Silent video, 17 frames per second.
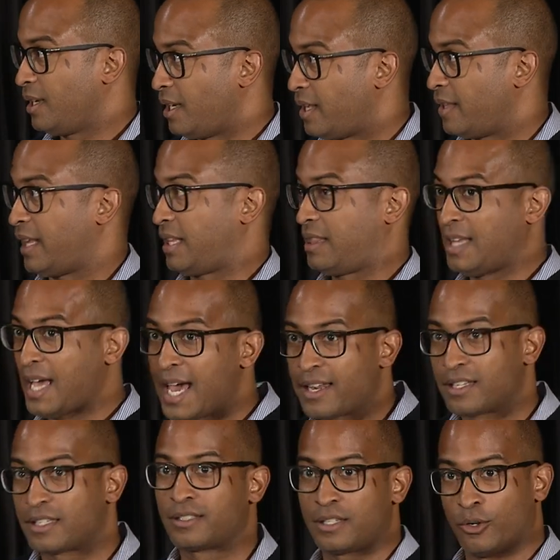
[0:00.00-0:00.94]
And like that
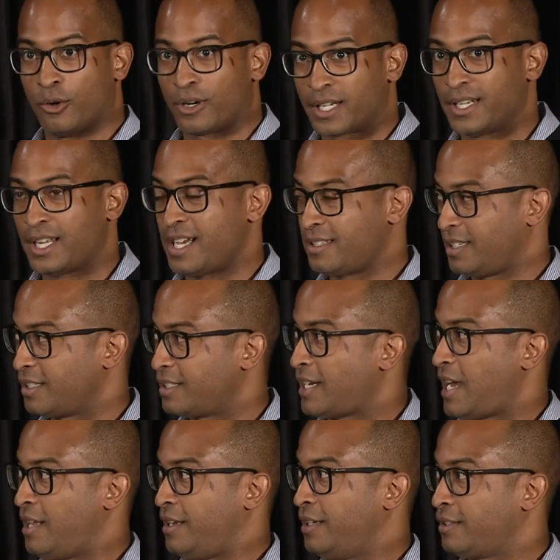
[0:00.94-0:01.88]
is the organizing
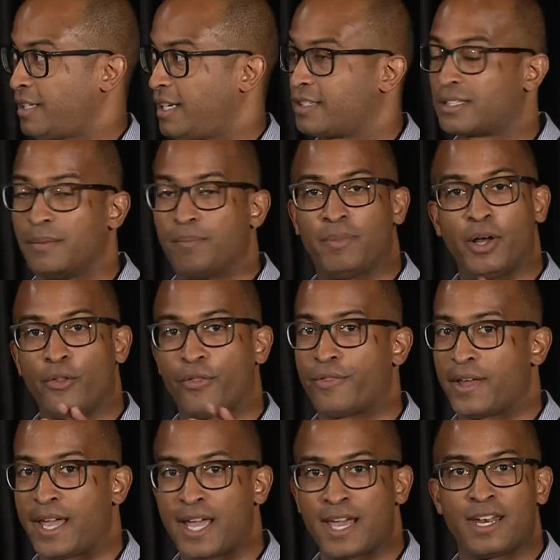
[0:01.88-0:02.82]
challenge. It's a both
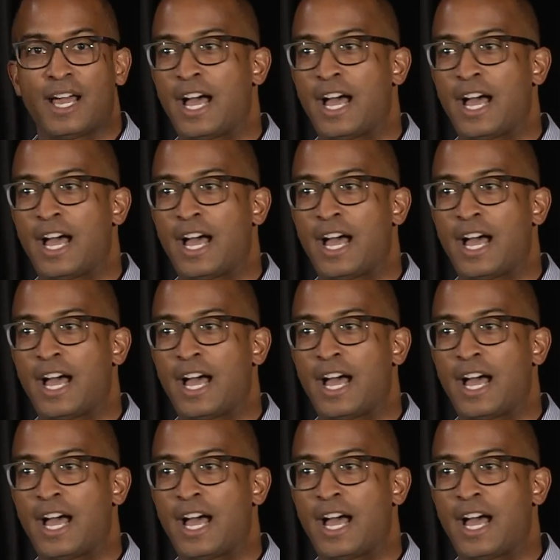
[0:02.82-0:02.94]
and.